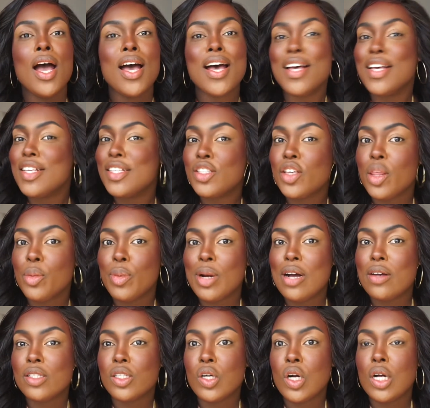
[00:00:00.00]
So the
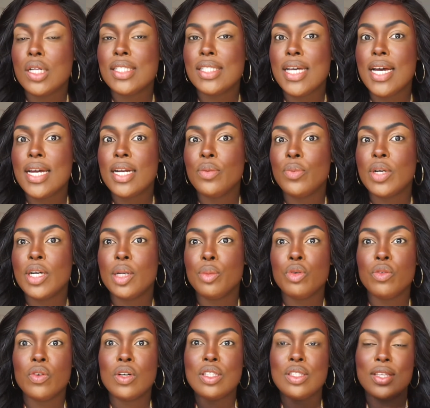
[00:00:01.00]
brows are all done. We're gonna
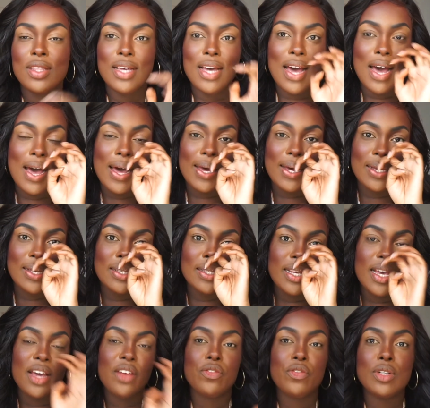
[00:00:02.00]
move on to the eyes,
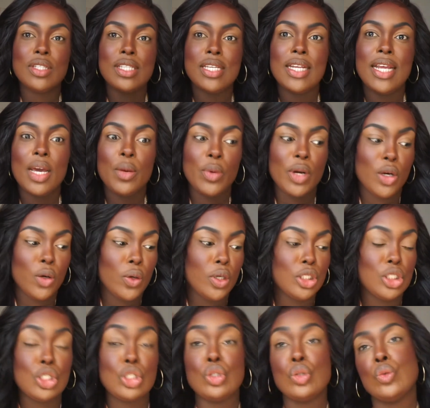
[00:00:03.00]
and for today we're going
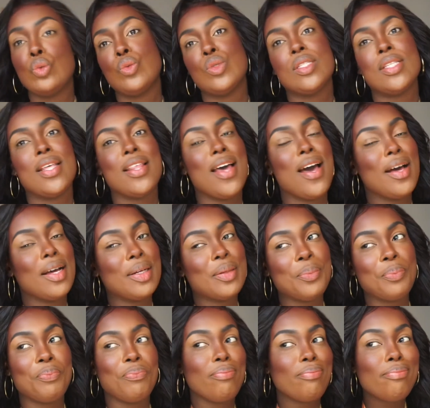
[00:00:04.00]
to use,
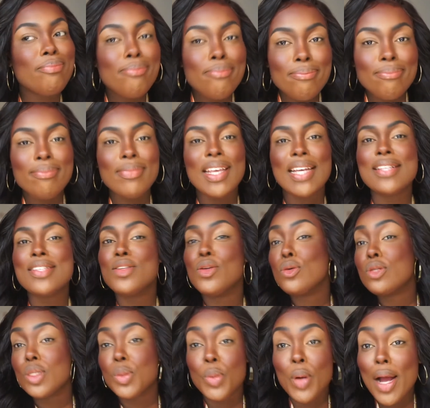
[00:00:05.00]
it's no
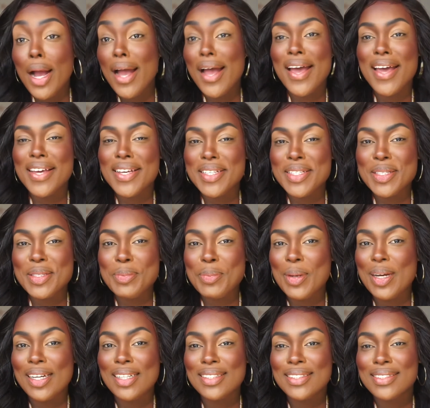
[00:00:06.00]
surprise,
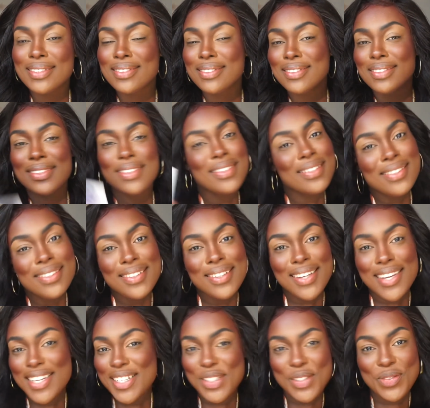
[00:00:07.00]
but
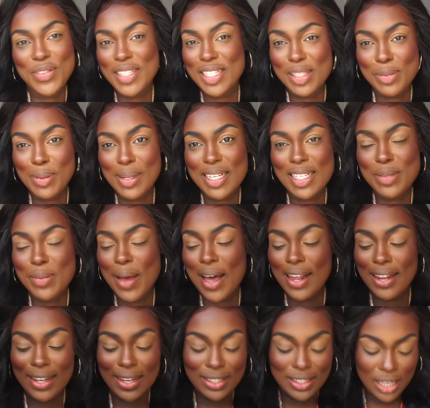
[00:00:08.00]
a Juvia's Place
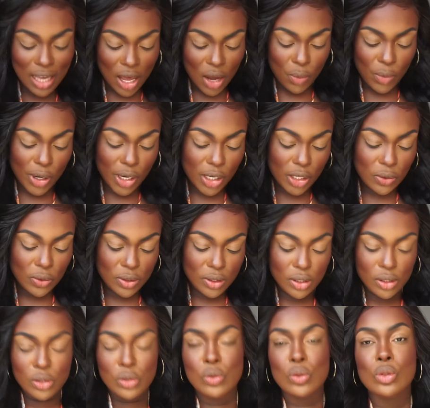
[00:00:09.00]
palette. We're gonna use the
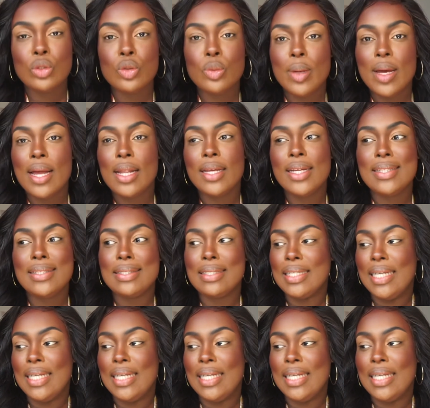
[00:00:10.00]
Zulu palette.